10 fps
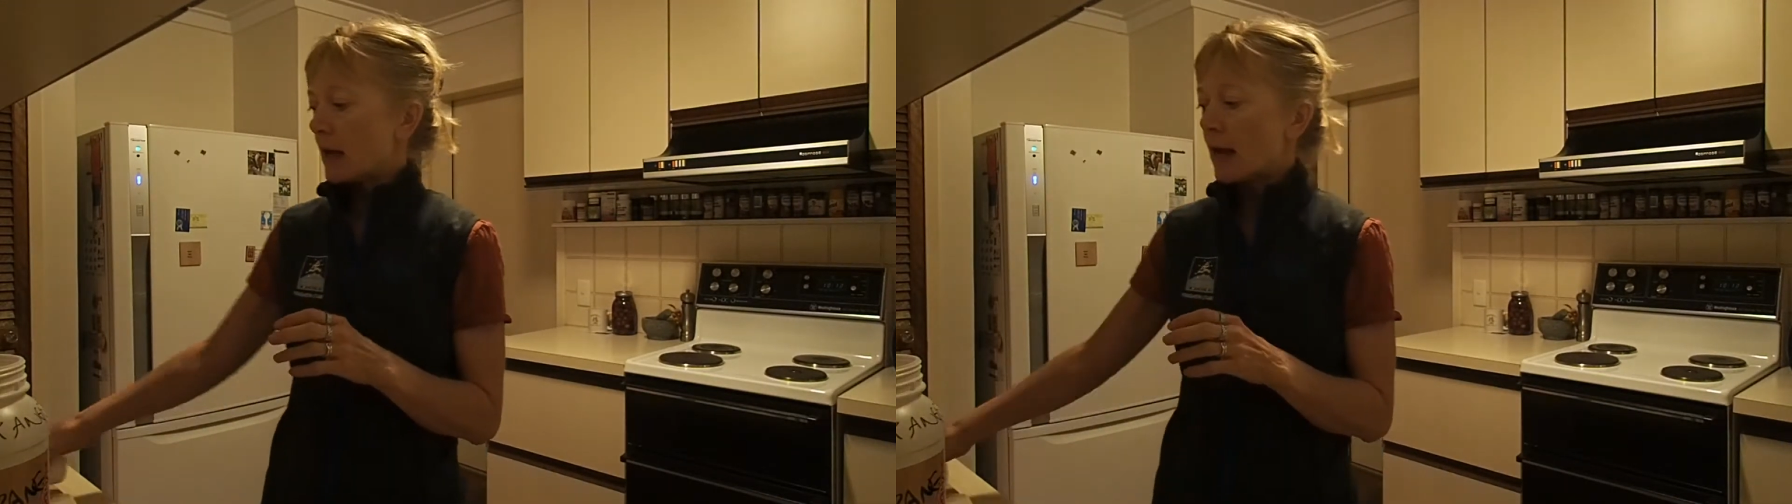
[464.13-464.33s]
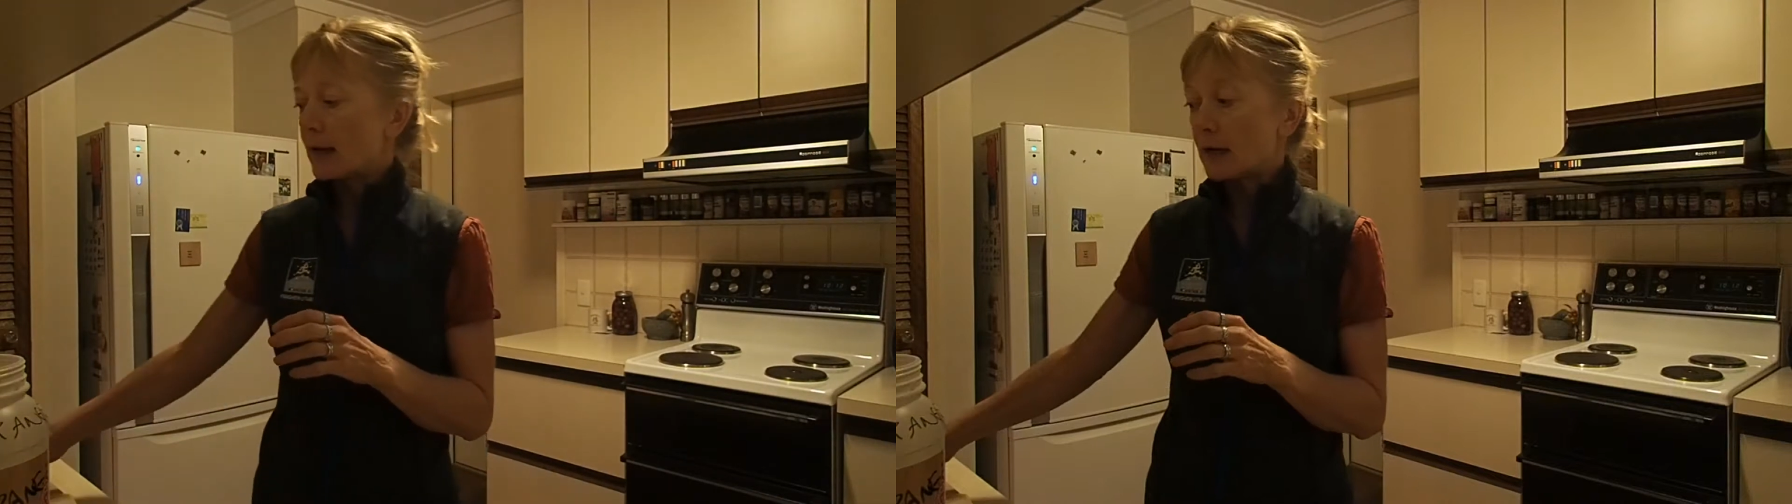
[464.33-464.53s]

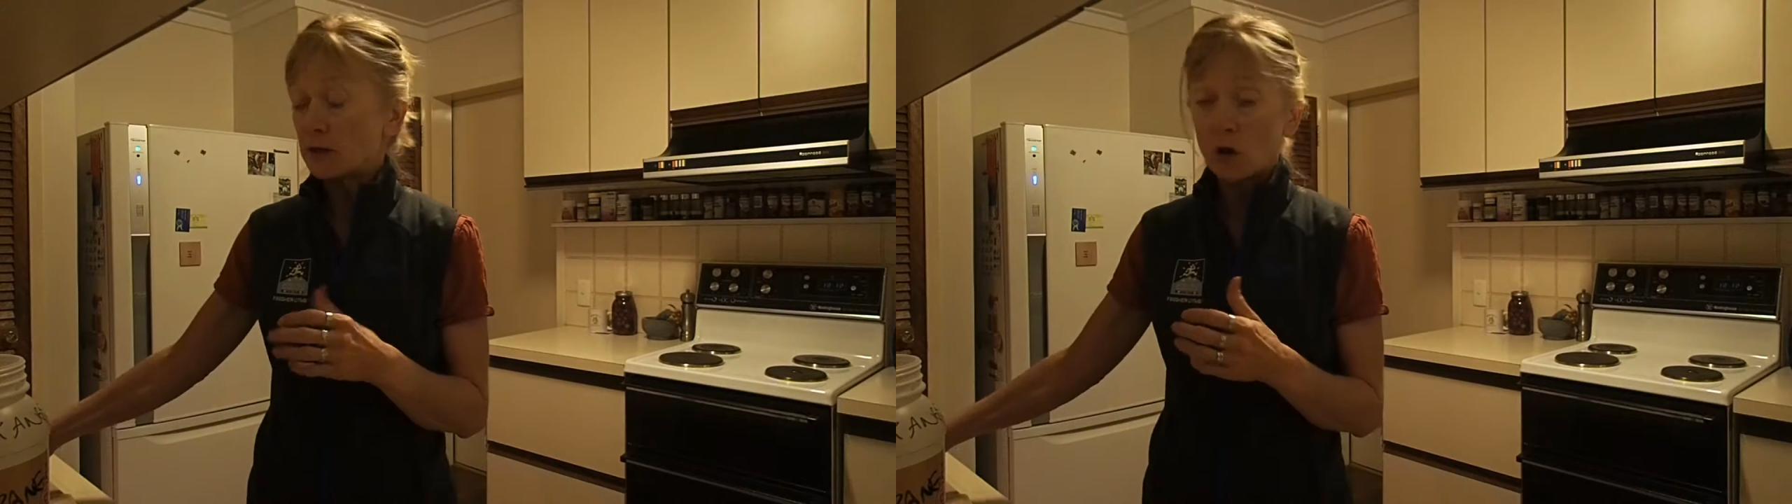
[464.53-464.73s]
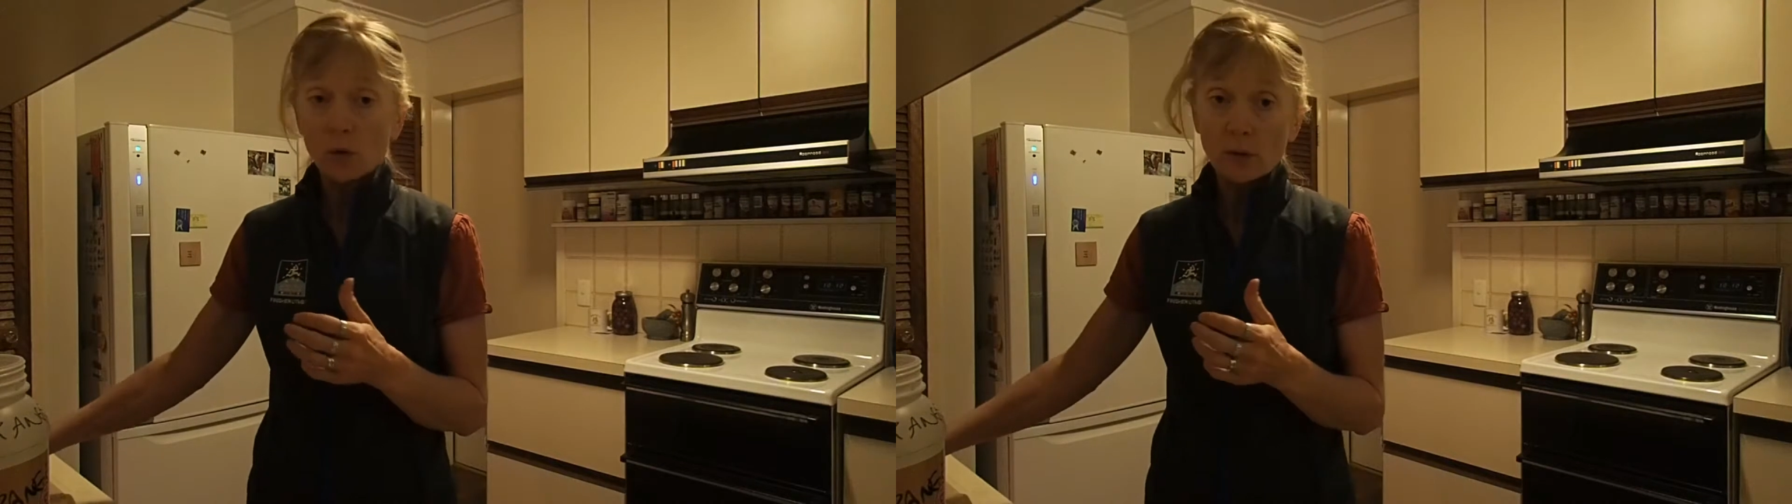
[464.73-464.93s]
and I
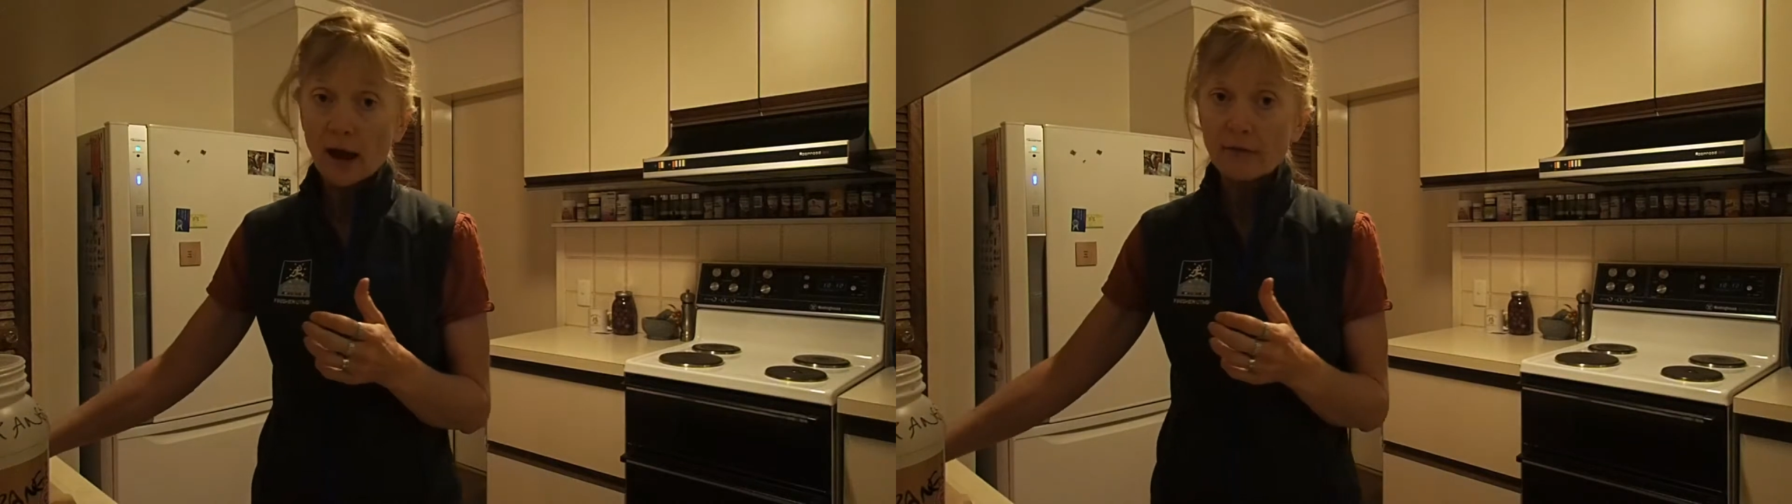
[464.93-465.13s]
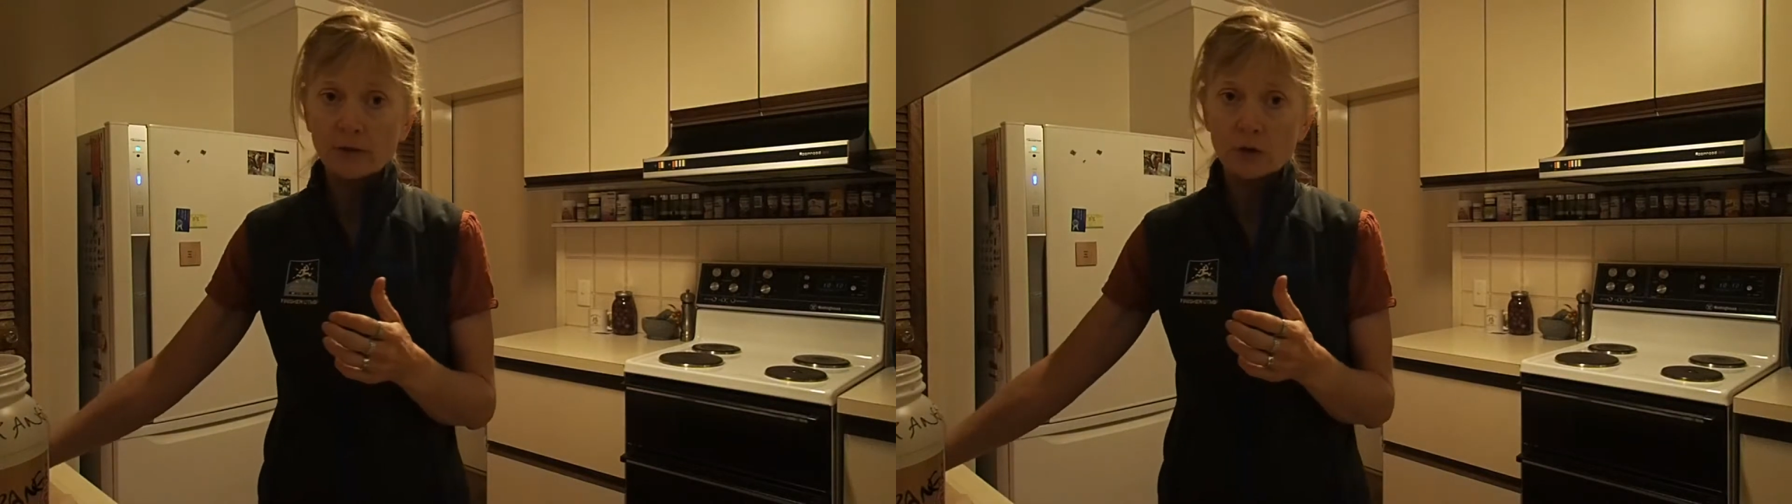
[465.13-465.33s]
don't have a